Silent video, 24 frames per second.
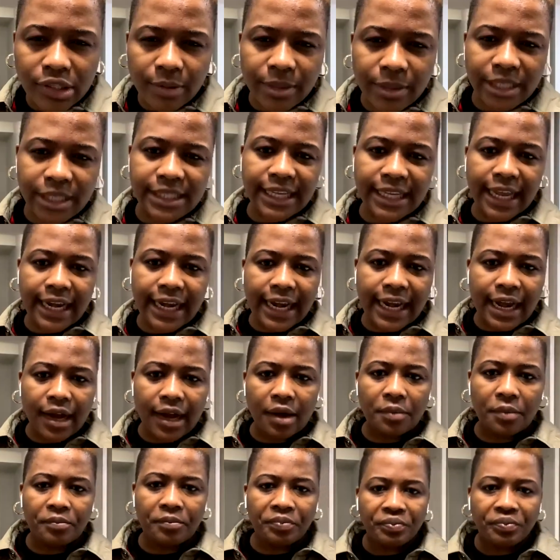Somebody said,
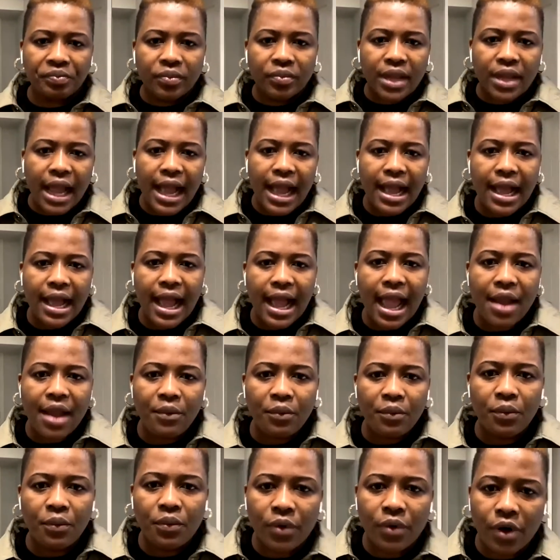I
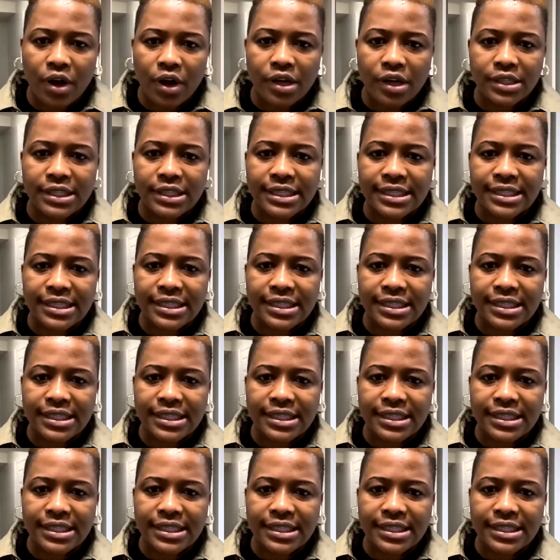was